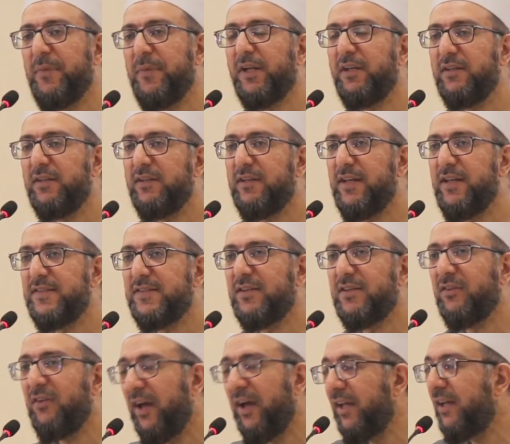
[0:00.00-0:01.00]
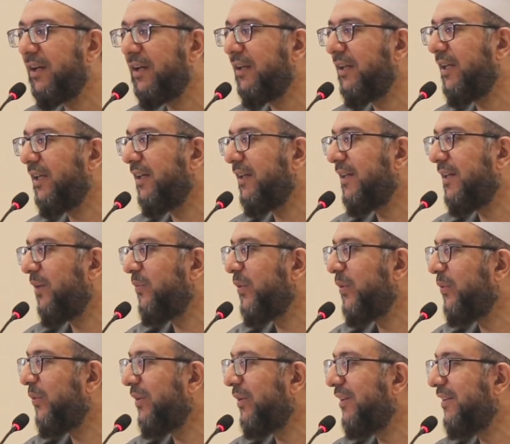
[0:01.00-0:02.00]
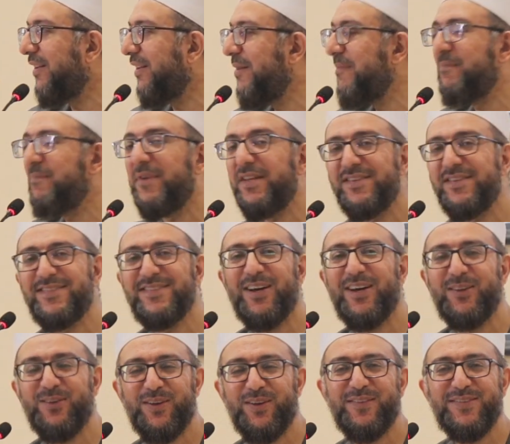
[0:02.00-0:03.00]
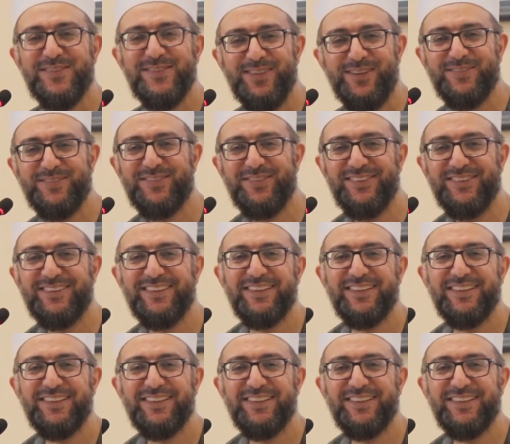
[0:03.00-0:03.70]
but it's likely that we will miss a lot of stuff.